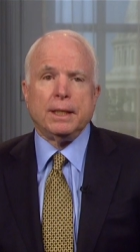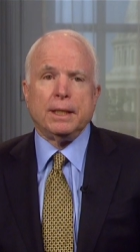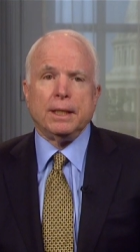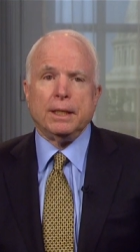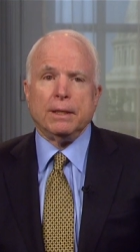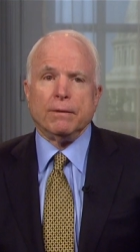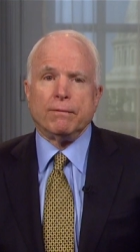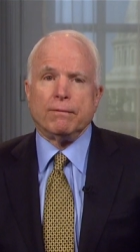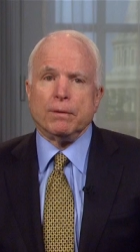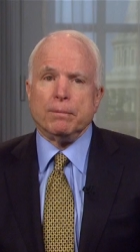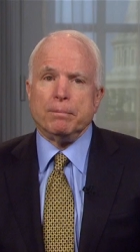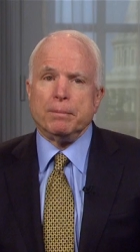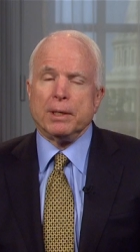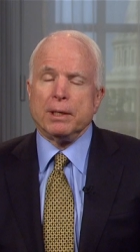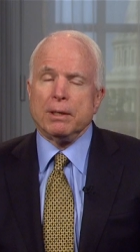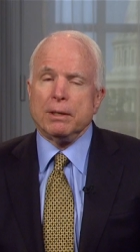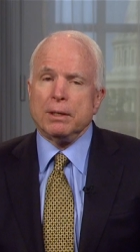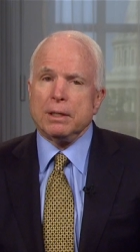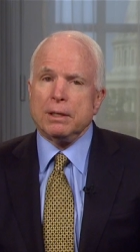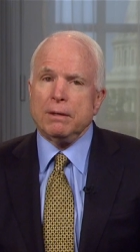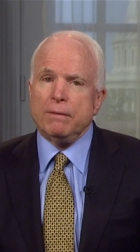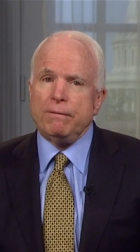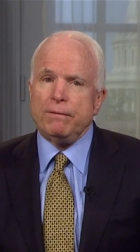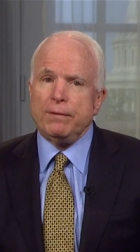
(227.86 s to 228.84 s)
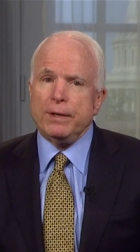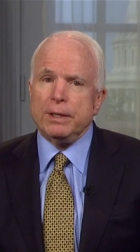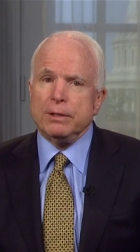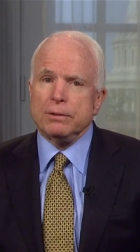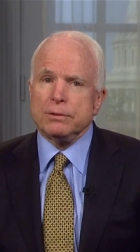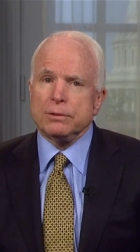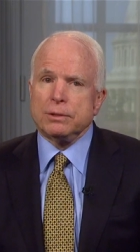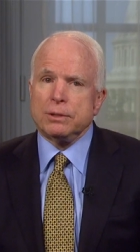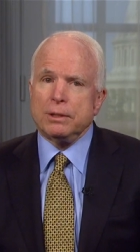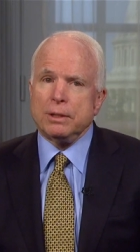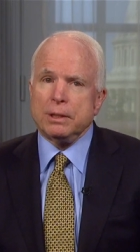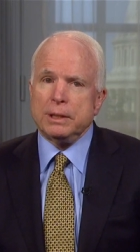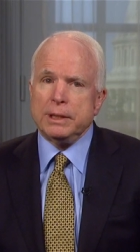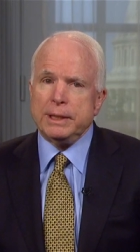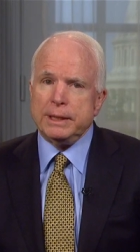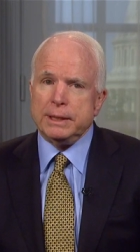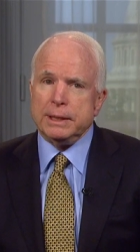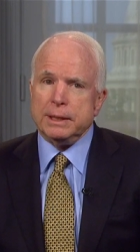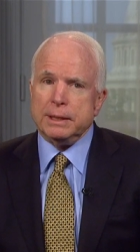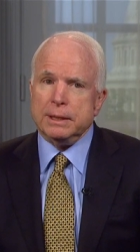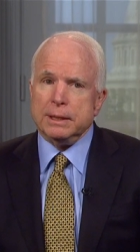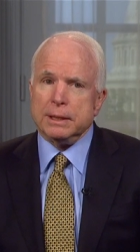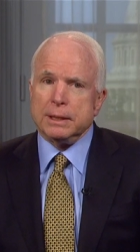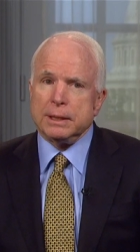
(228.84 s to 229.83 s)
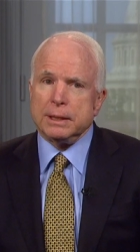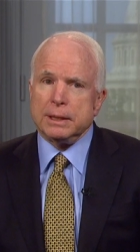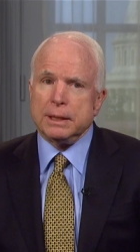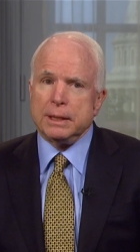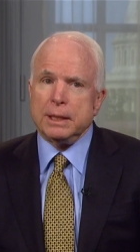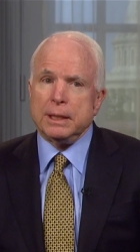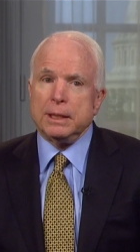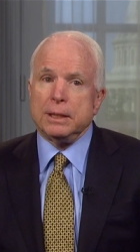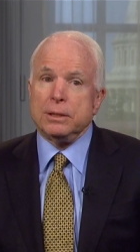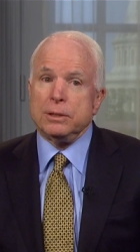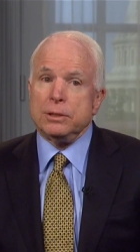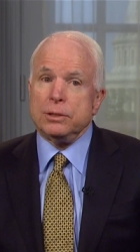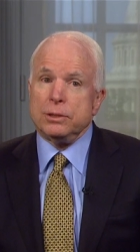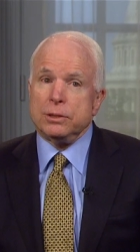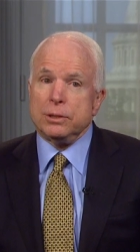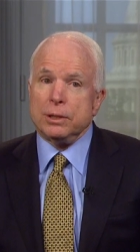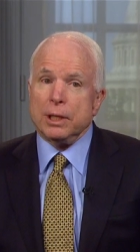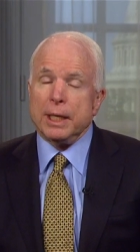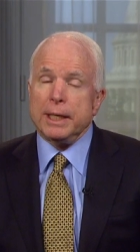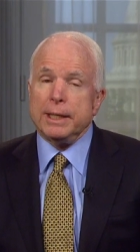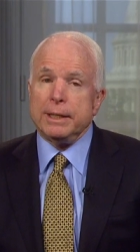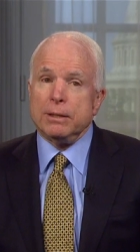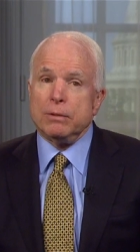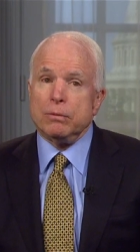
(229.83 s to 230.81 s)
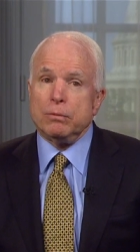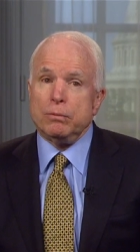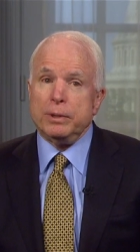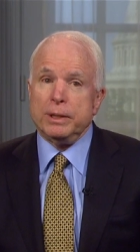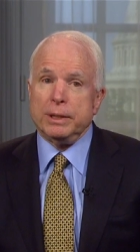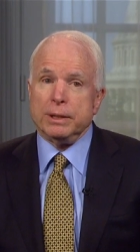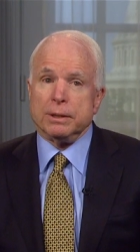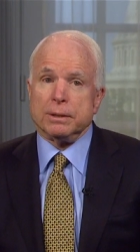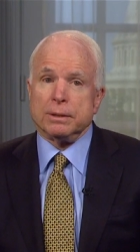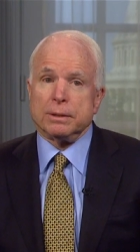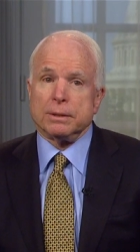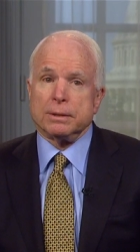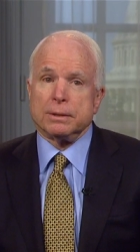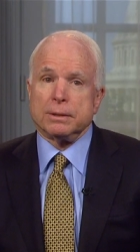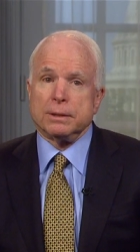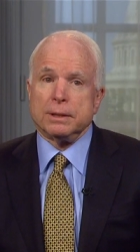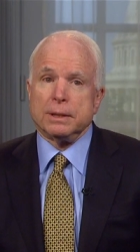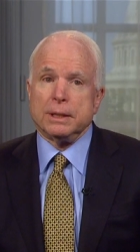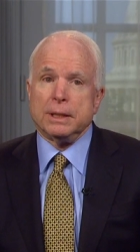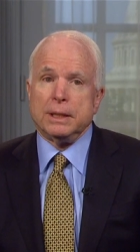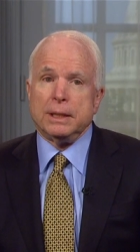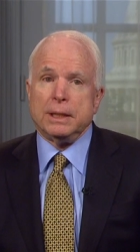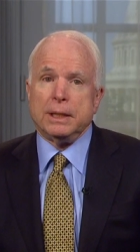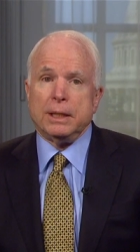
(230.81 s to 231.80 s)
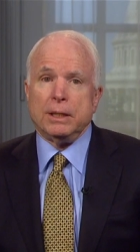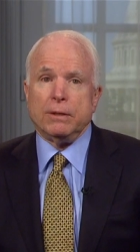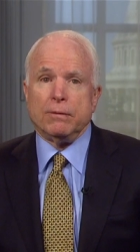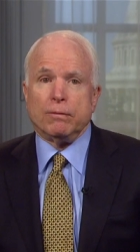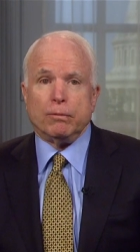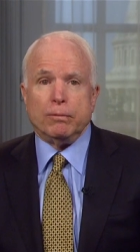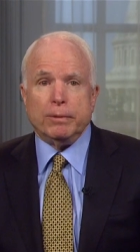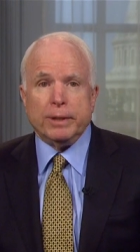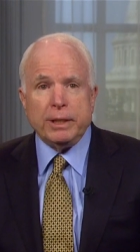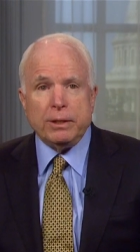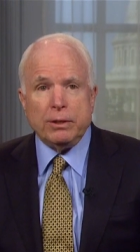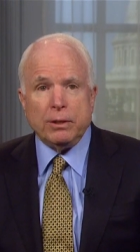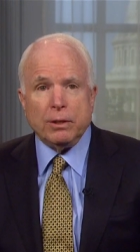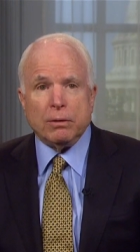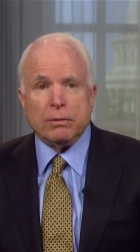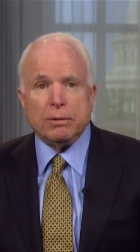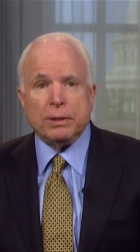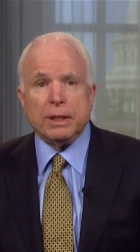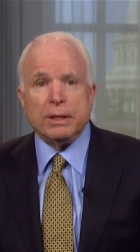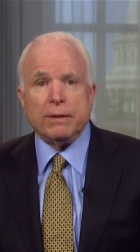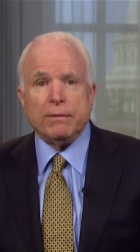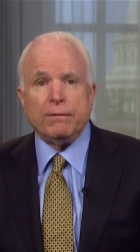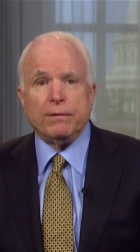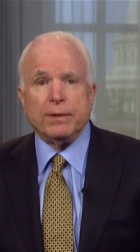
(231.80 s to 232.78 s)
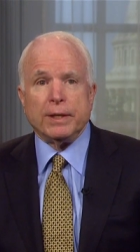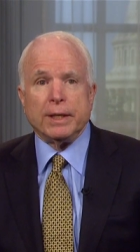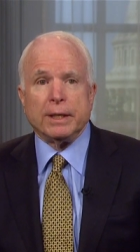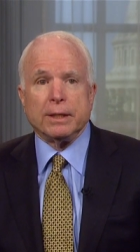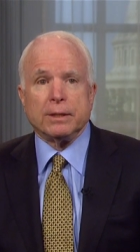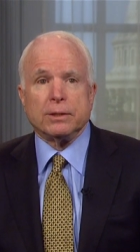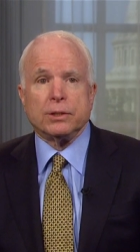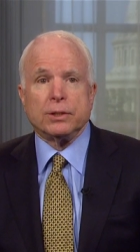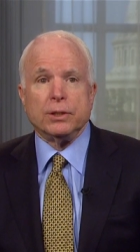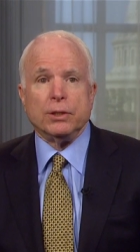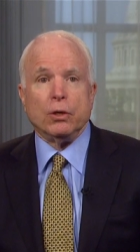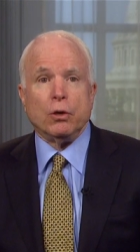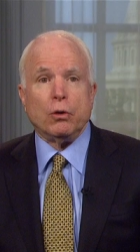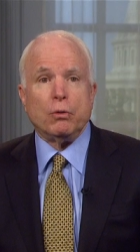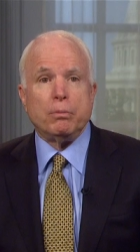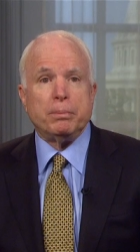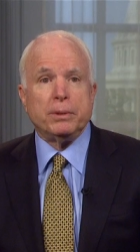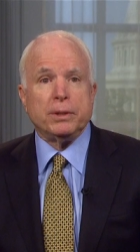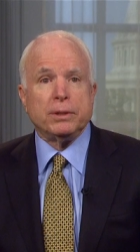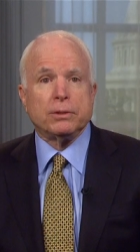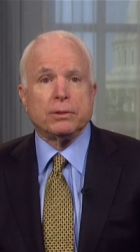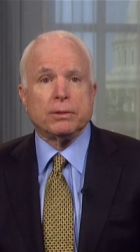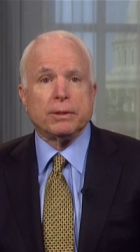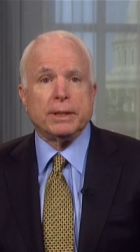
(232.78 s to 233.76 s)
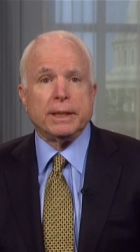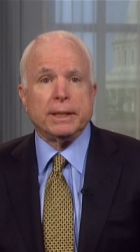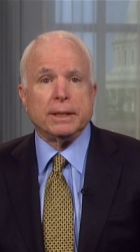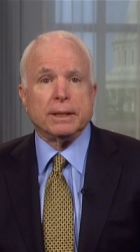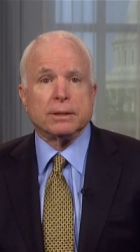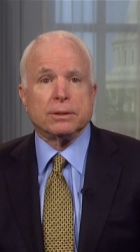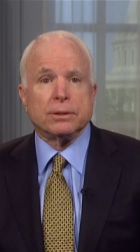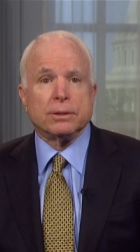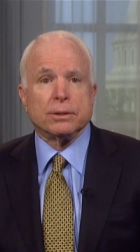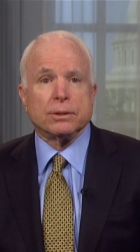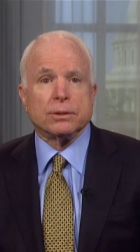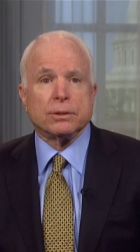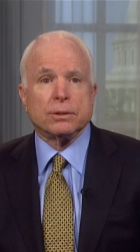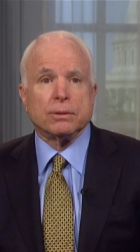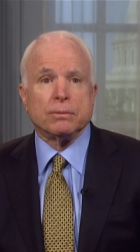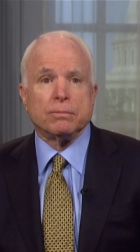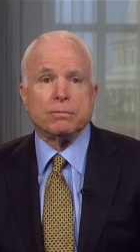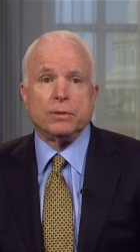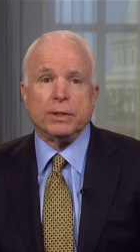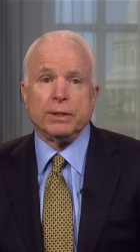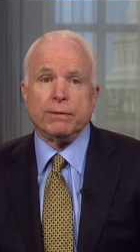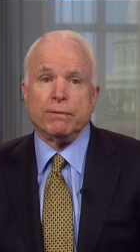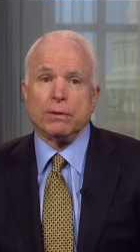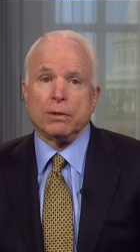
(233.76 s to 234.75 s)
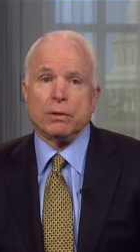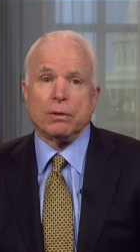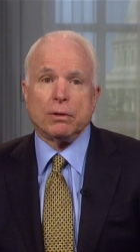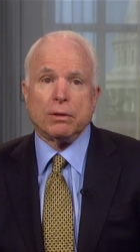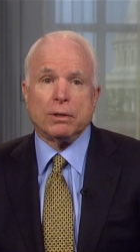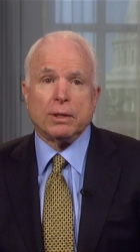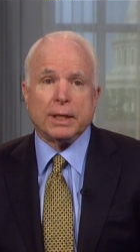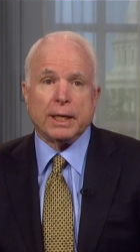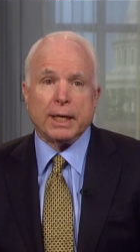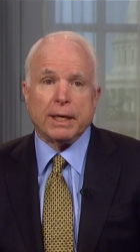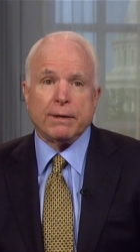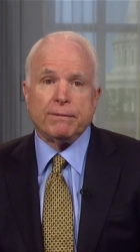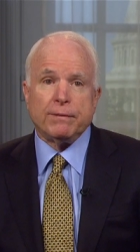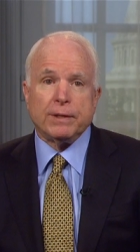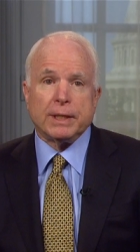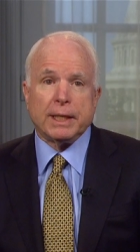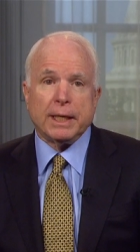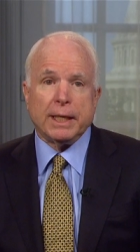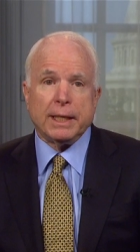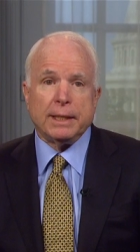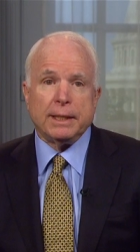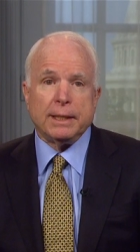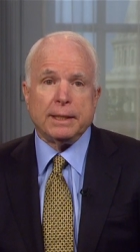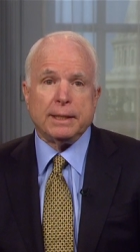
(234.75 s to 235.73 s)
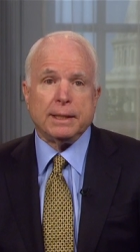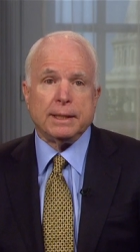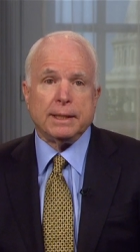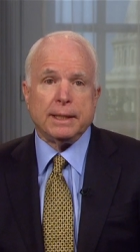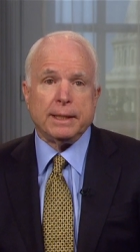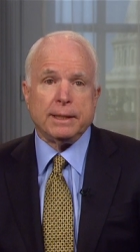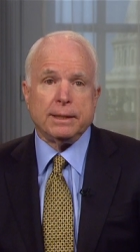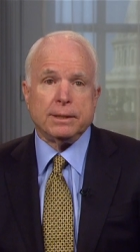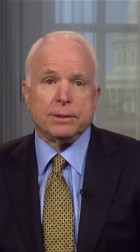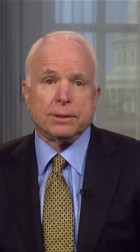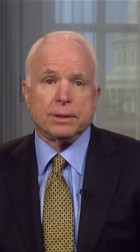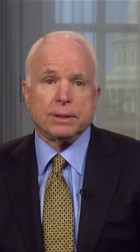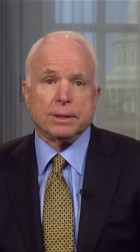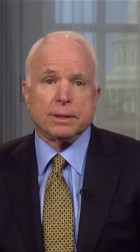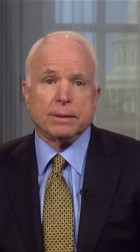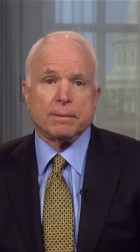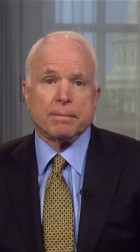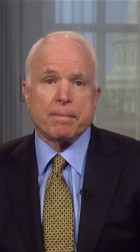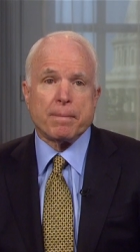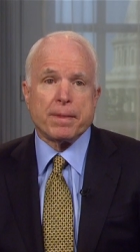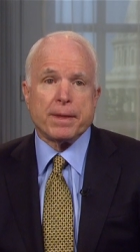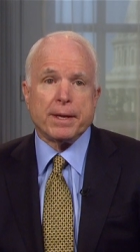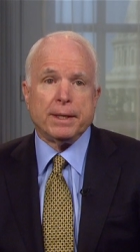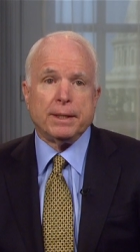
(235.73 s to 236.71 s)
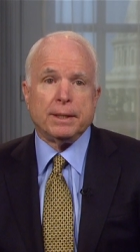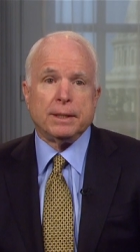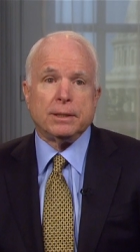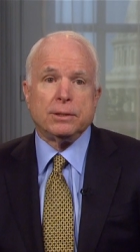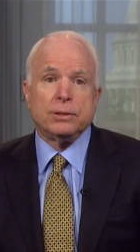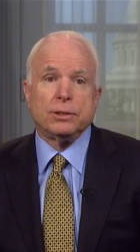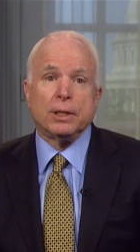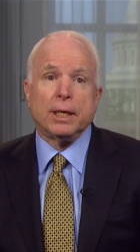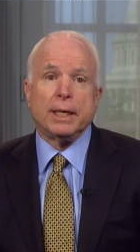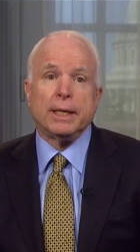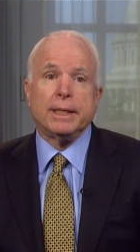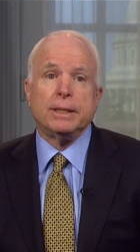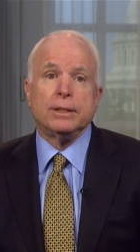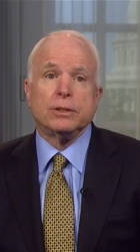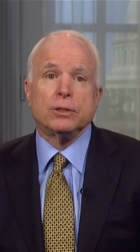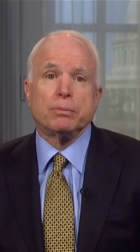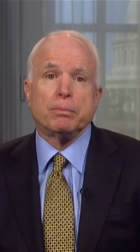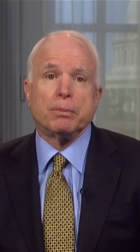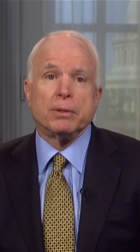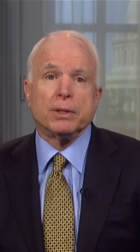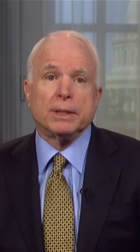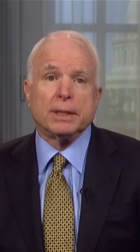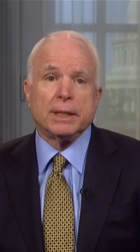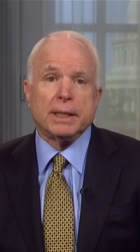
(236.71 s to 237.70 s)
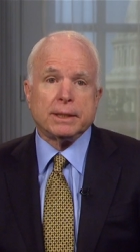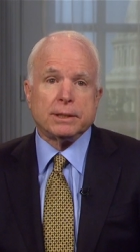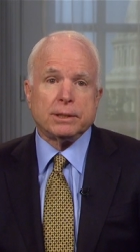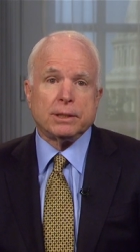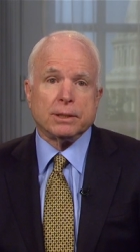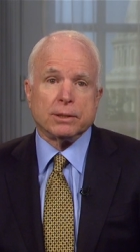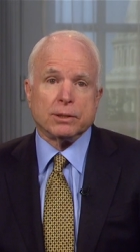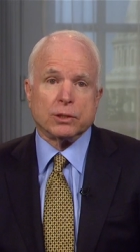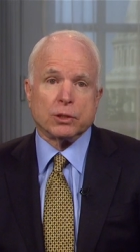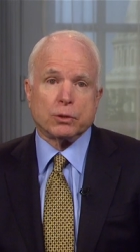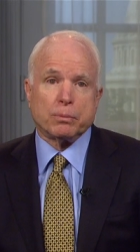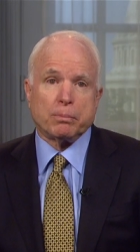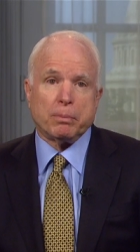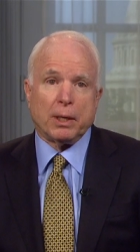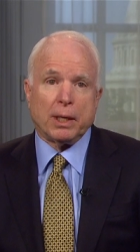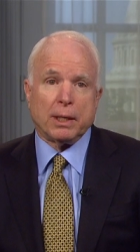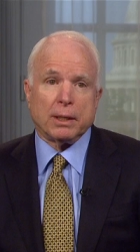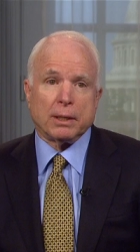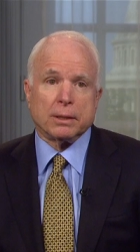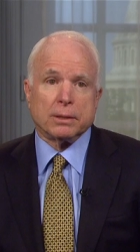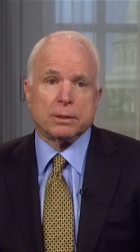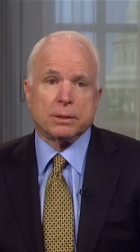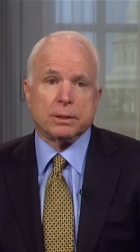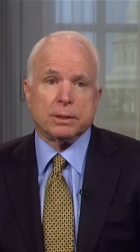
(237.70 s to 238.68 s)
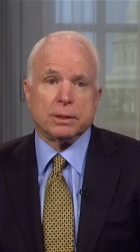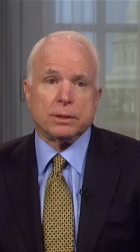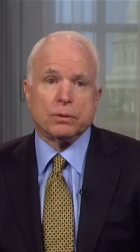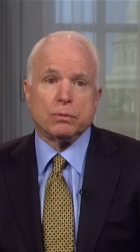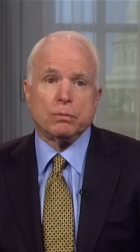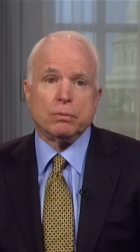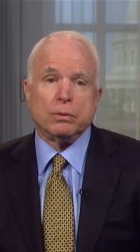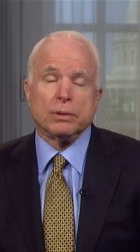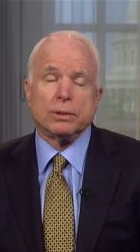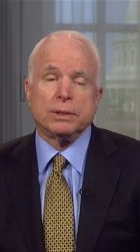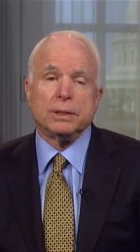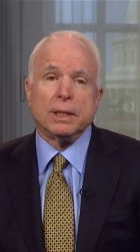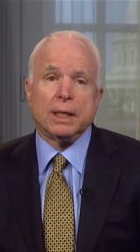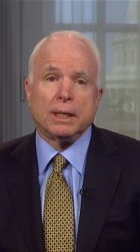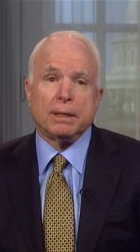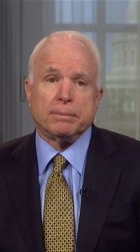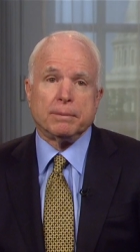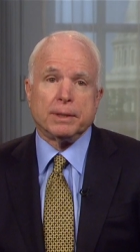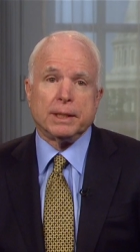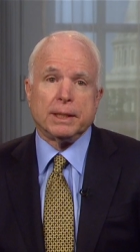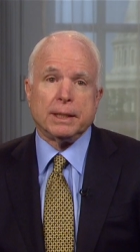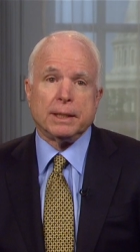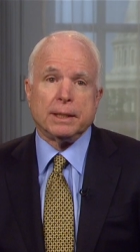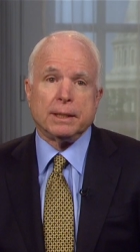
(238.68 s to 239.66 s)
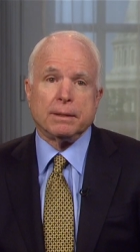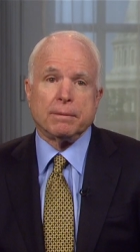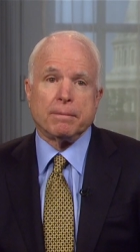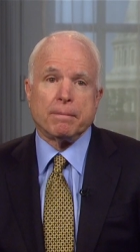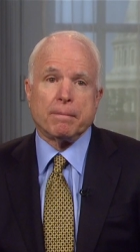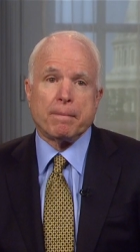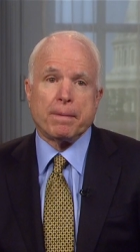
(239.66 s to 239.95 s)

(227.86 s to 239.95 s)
If America fails to lead, China will. If we don't advance the open trading system we've long advocated in Asia, China's protectionist policies will dominate.